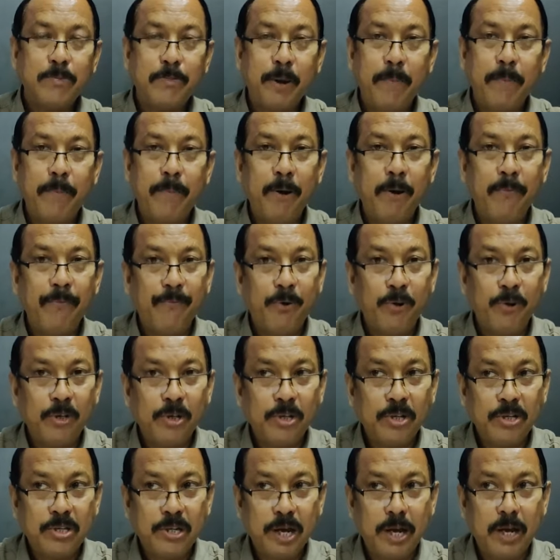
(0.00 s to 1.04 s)
people for the
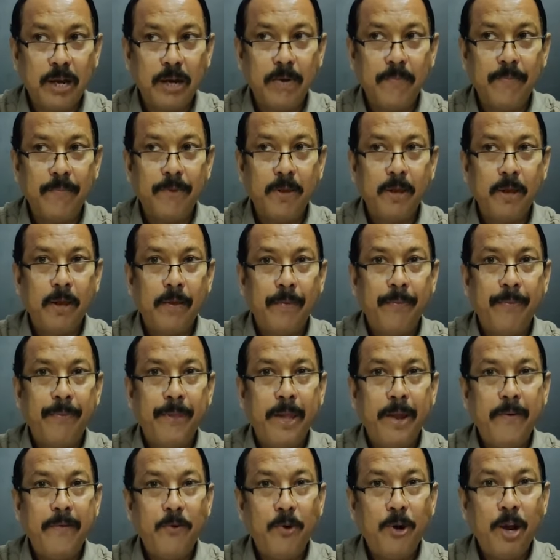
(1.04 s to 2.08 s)
sun,
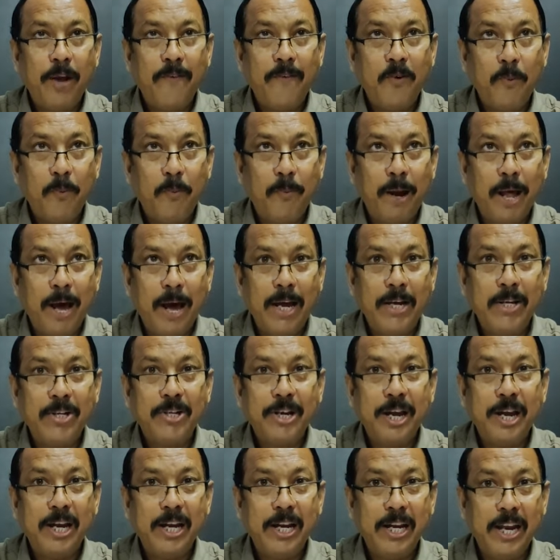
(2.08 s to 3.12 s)
they would have obliged
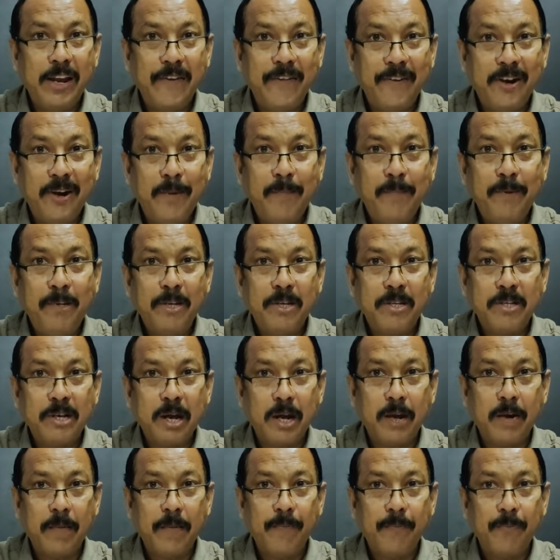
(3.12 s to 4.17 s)
and given him the
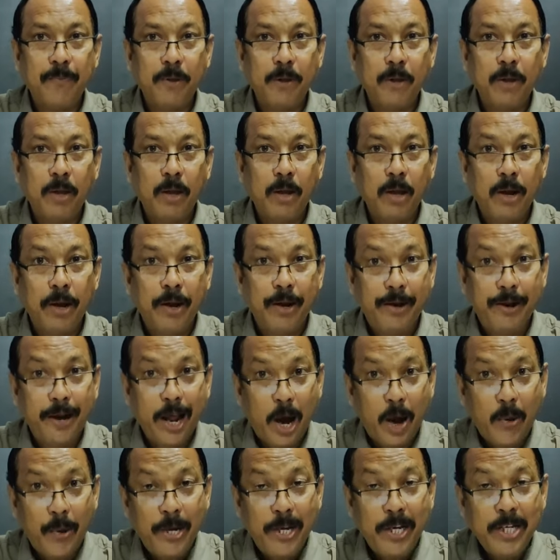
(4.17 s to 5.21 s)
sun.
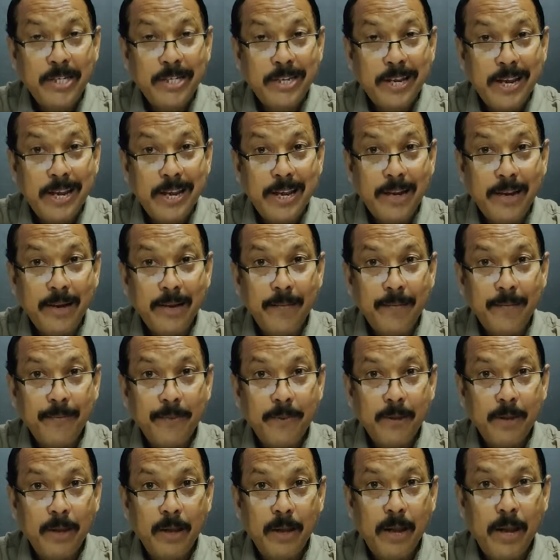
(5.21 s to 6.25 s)
Now he is saying
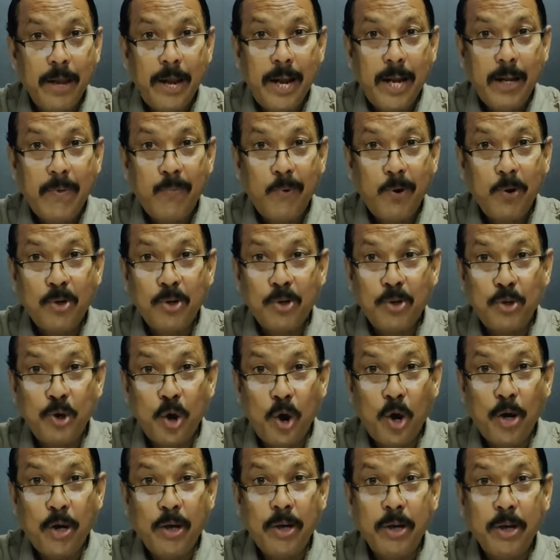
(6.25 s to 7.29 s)
it was
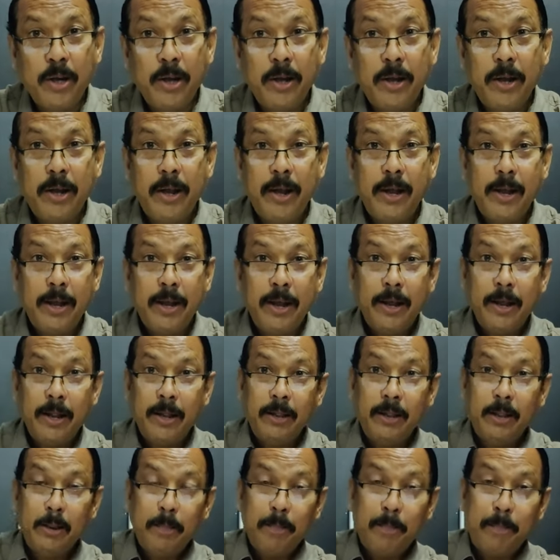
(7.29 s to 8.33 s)
not
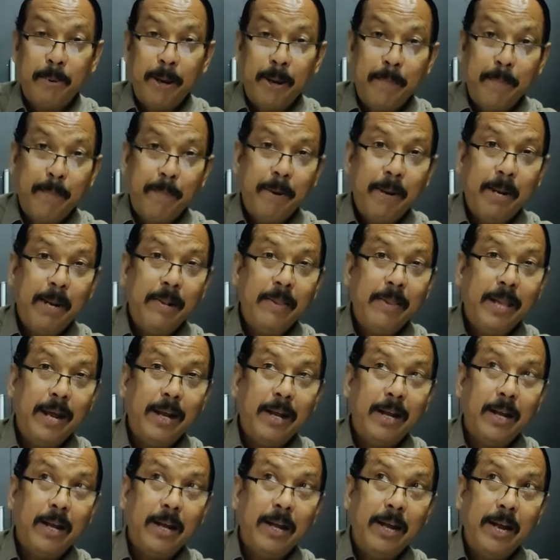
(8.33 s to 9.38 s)
the people that
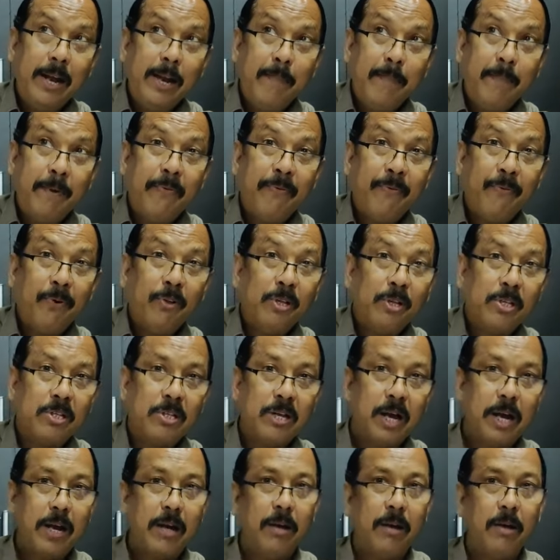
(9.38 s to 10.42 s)
leaped for the
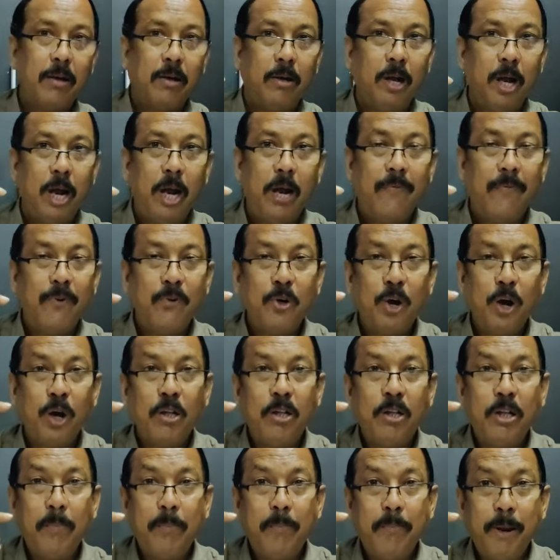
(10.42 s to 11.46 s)
sun. It was
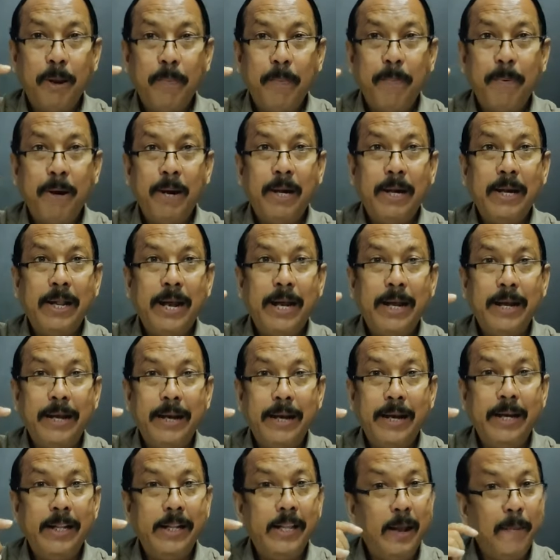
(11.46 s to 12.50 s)
not the people that
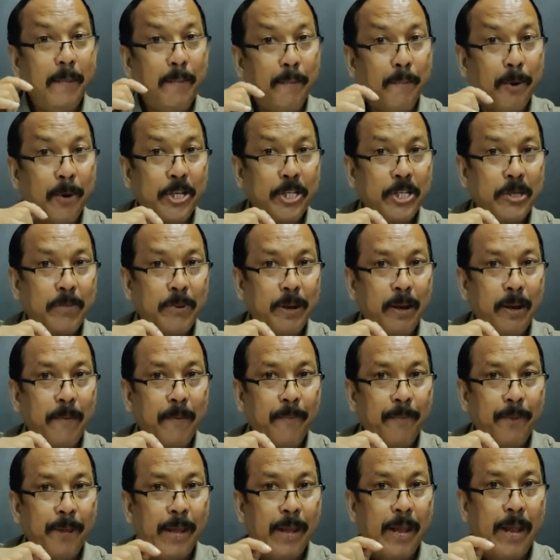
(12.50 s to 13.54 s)
did the impossible.
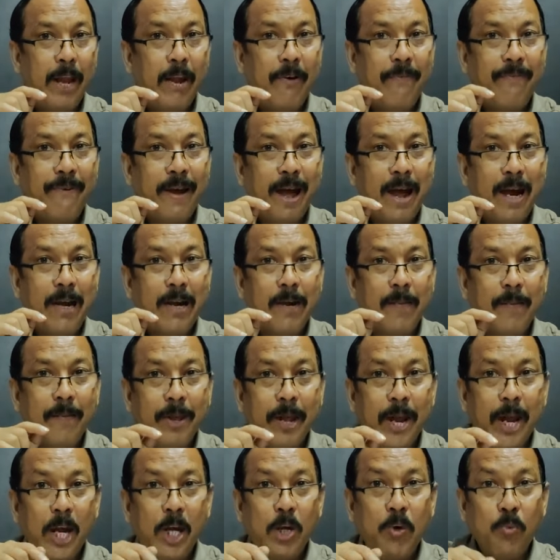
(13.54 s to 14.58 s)
In fact,
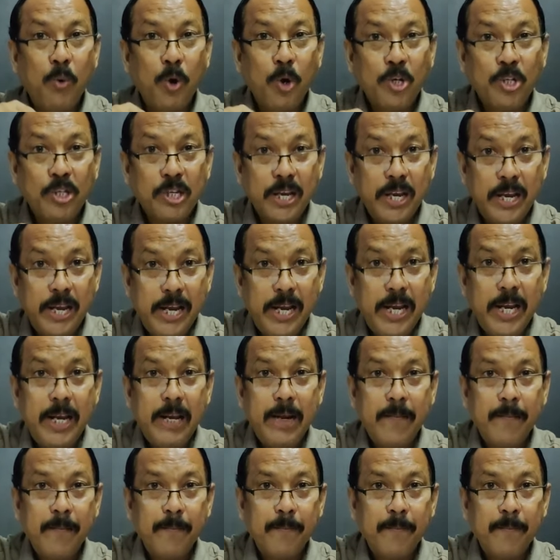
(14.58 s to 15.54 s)
it was he,